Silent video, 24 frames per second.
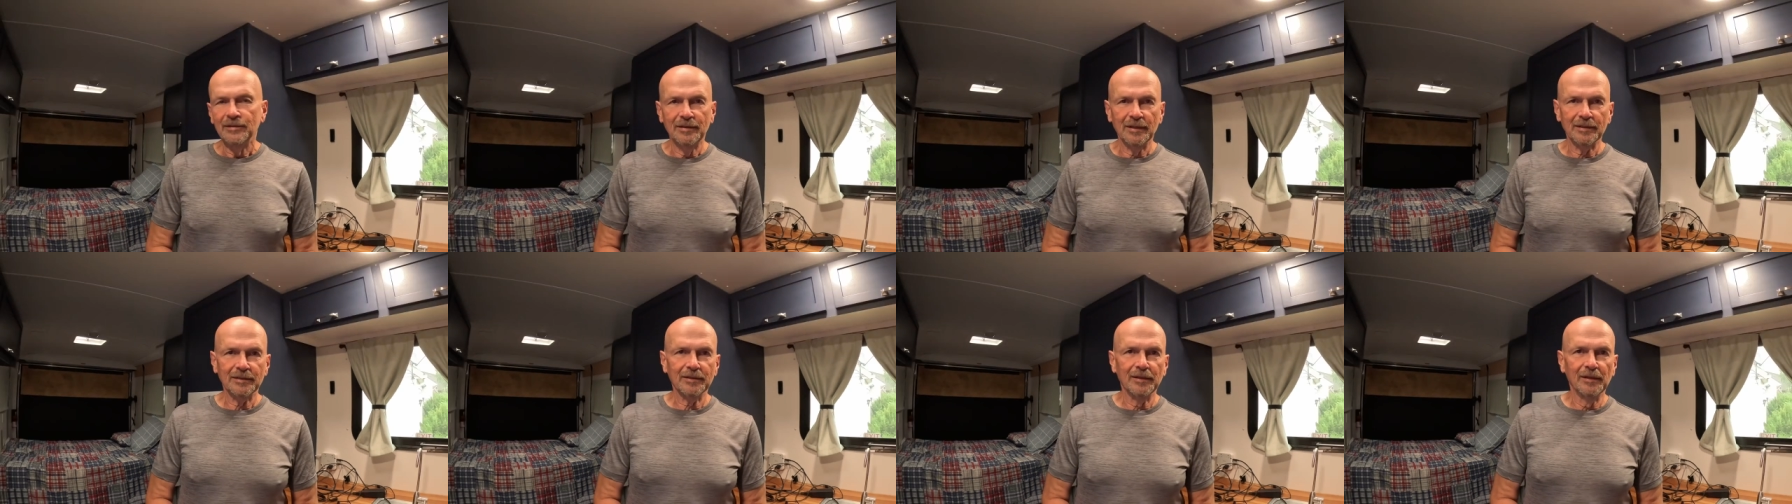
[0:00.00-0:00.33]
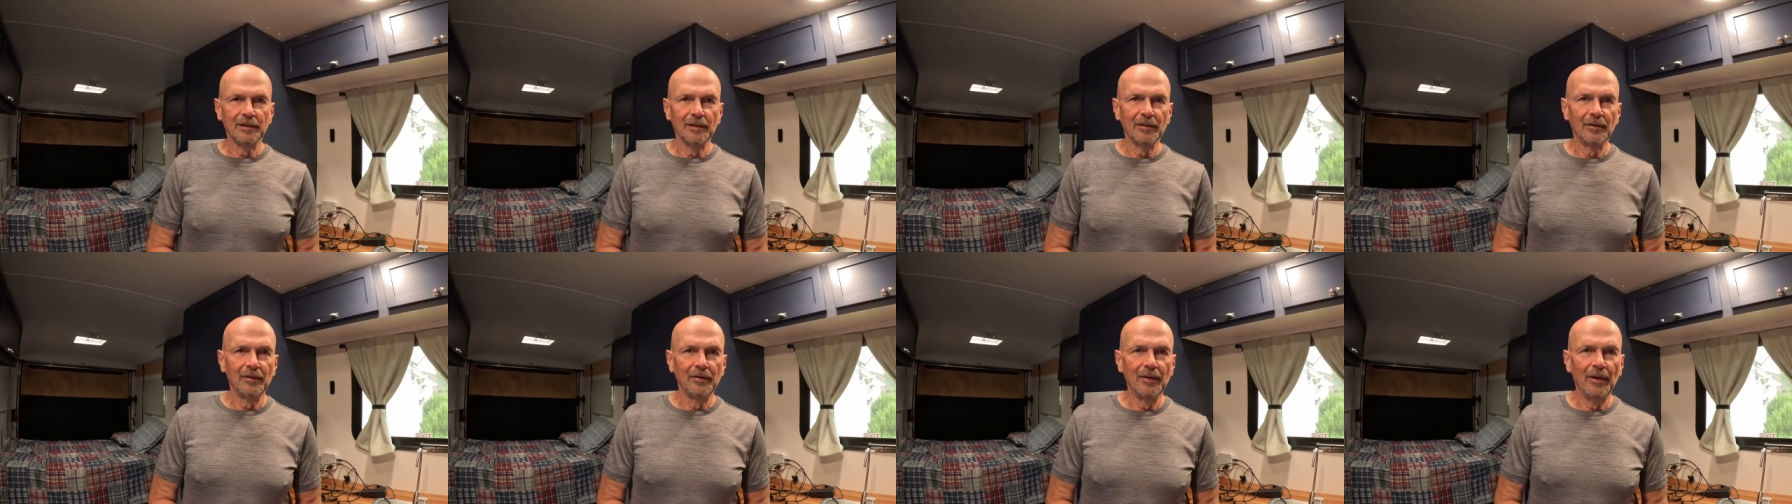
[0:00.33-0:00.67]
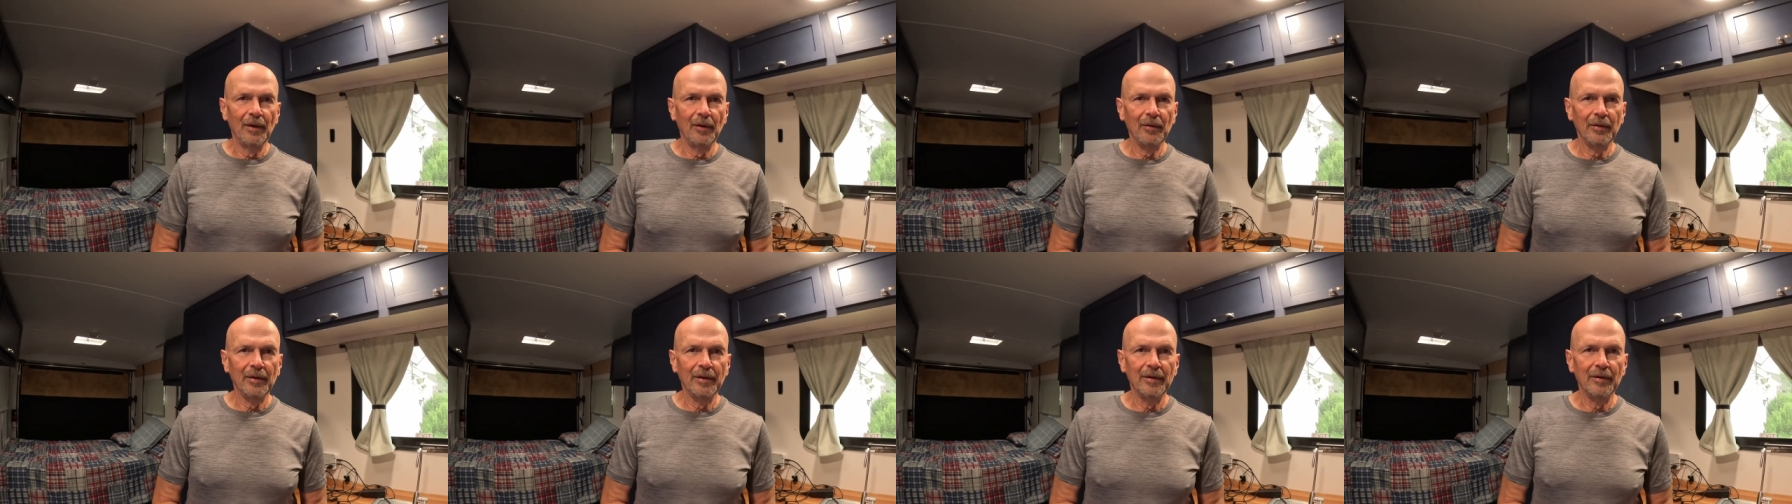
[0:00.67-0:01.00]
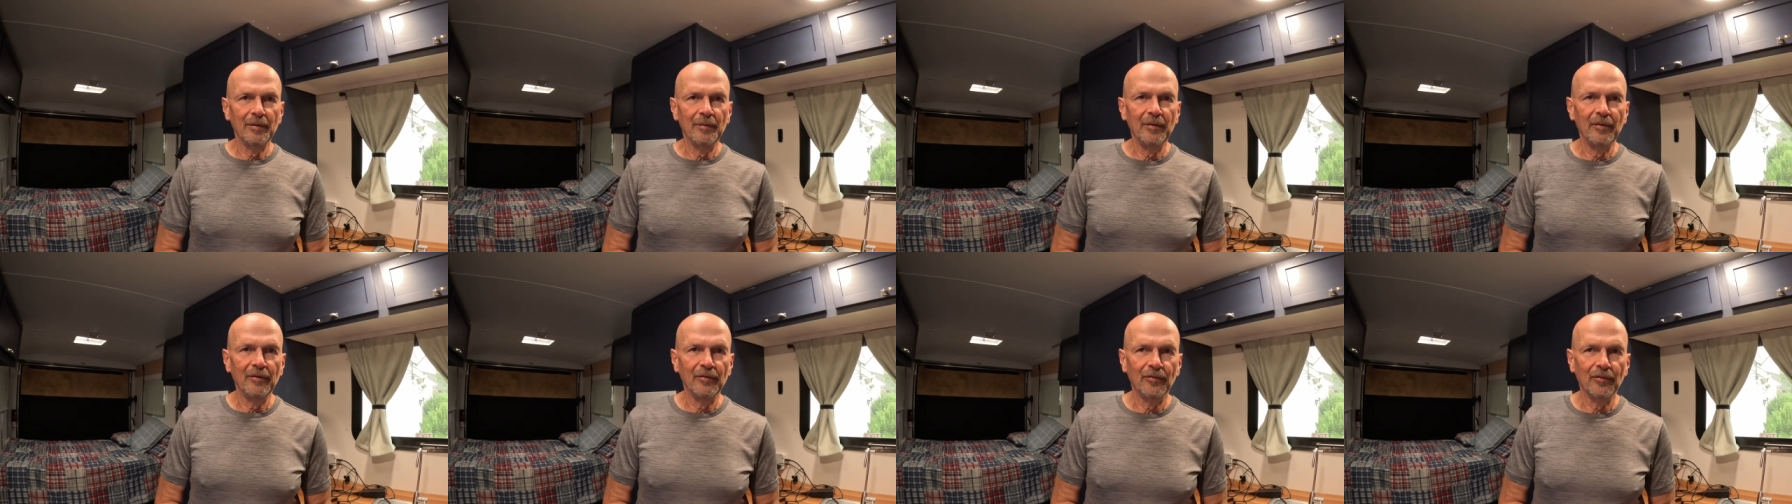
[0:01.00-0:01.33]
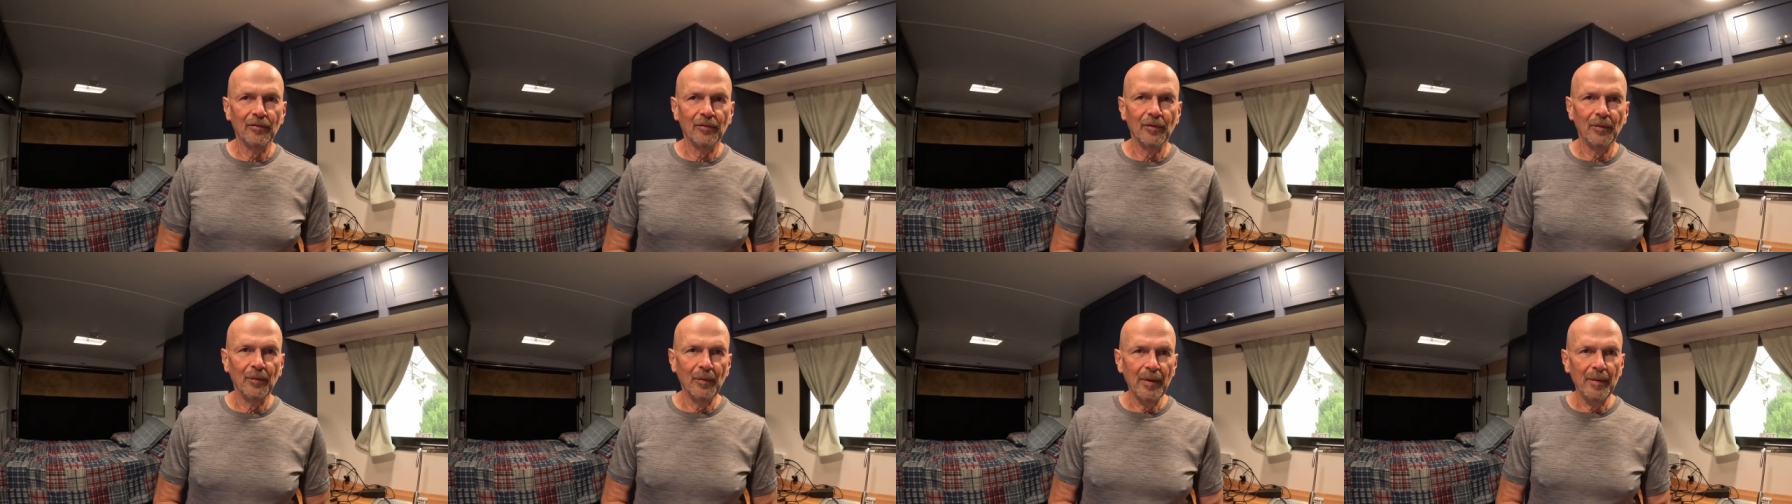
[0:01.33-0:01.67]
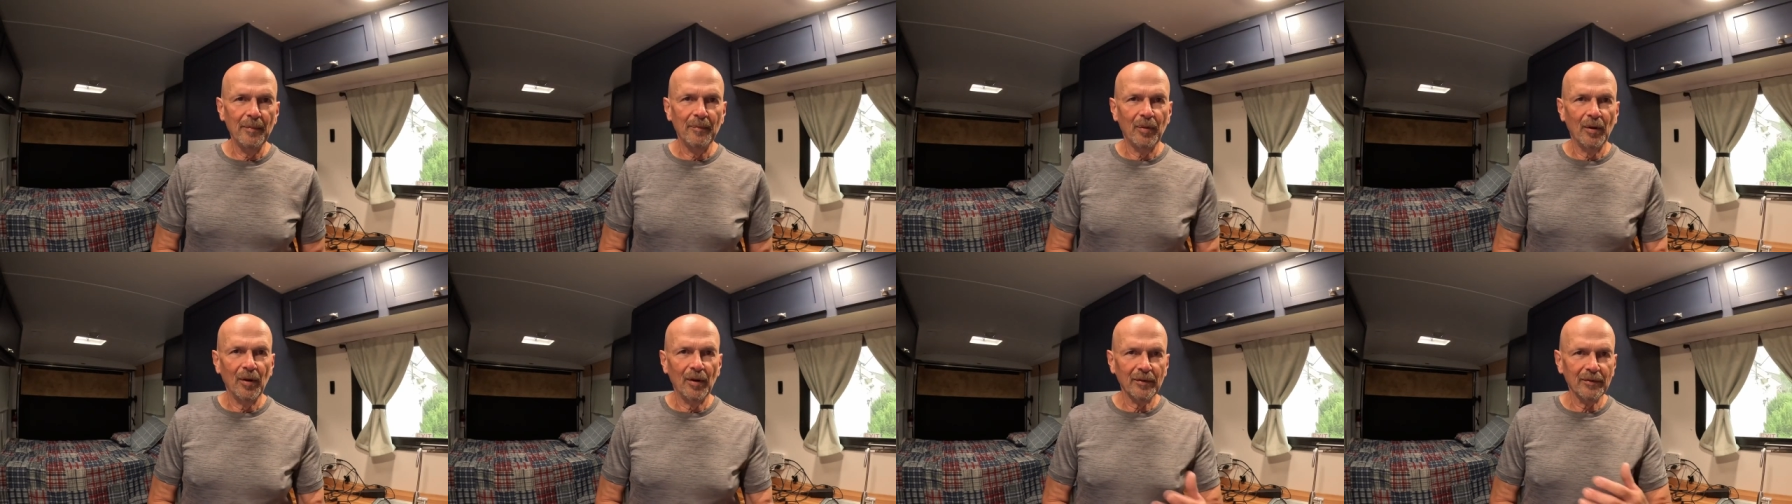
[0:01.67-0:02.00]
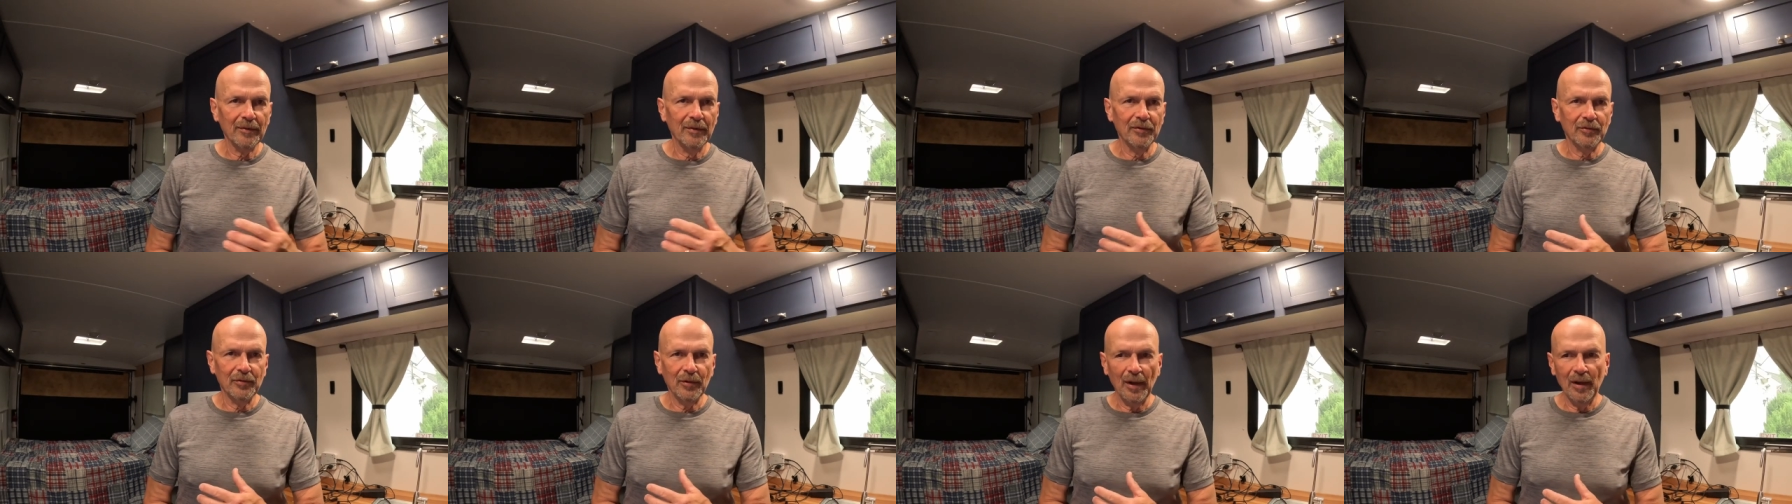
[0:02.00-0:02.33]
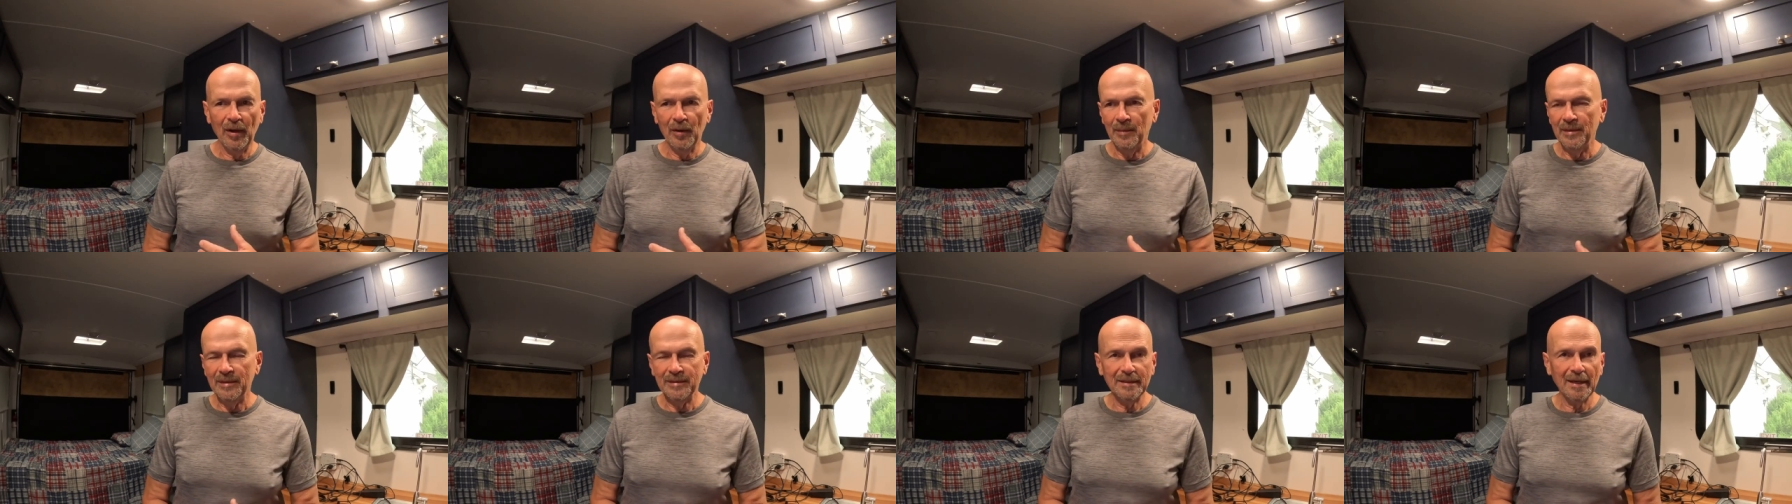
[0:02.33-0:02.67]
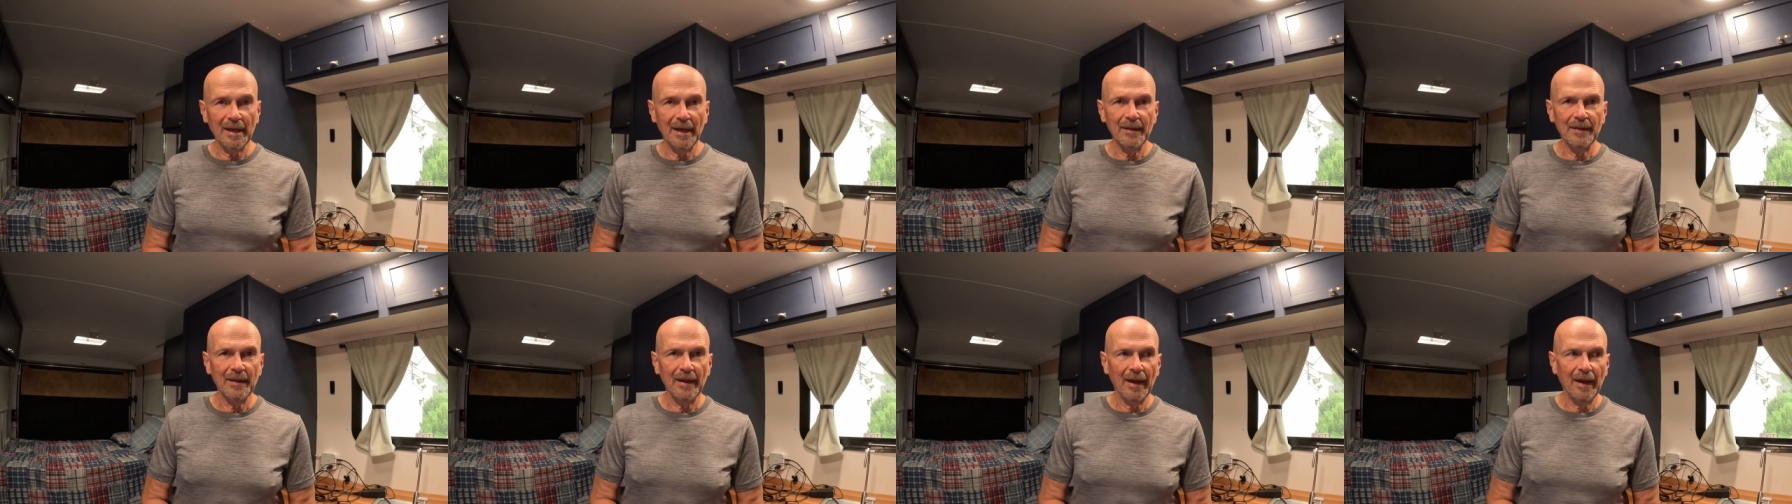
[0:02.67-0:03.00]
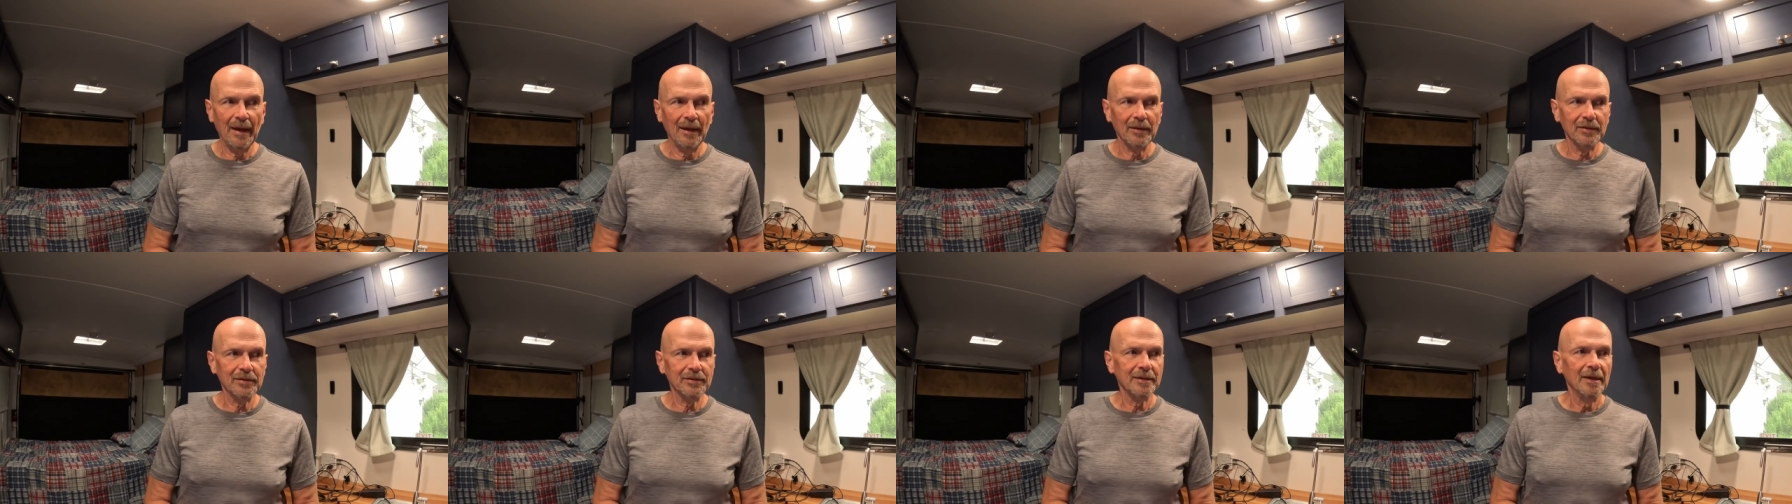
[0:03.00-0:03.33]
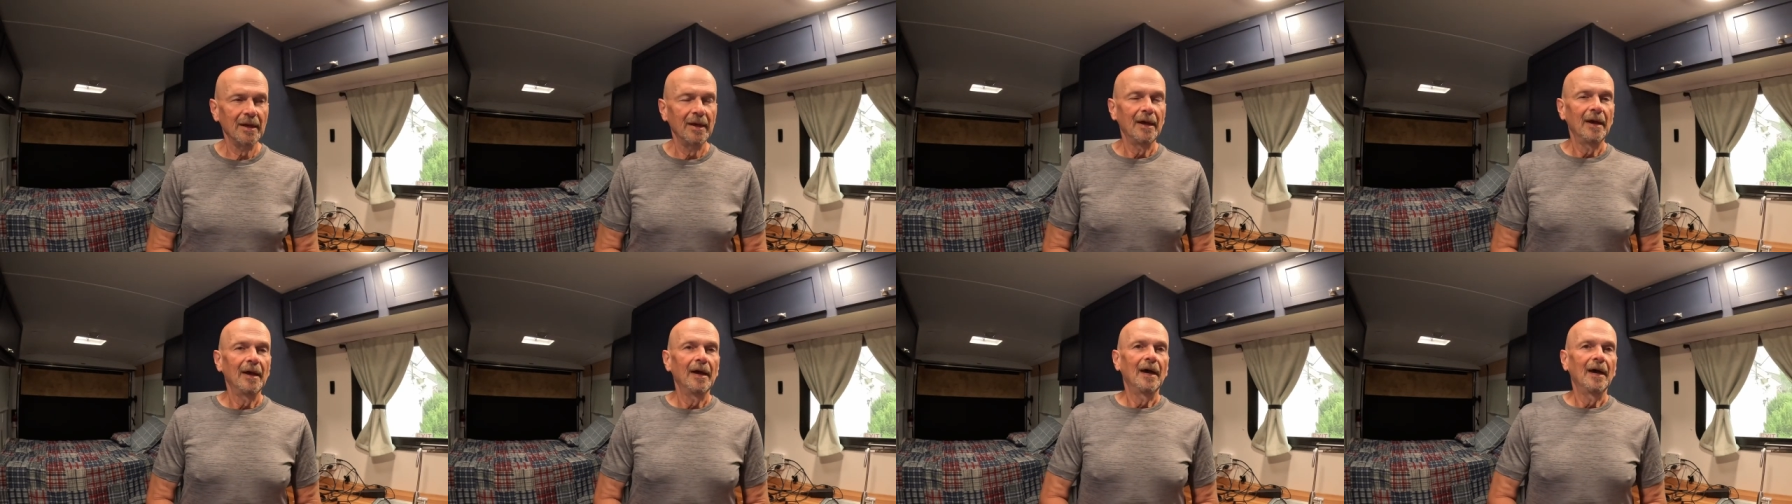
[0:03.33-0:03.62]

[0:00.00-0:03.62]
Just a little note here before we park the trailer beside the house.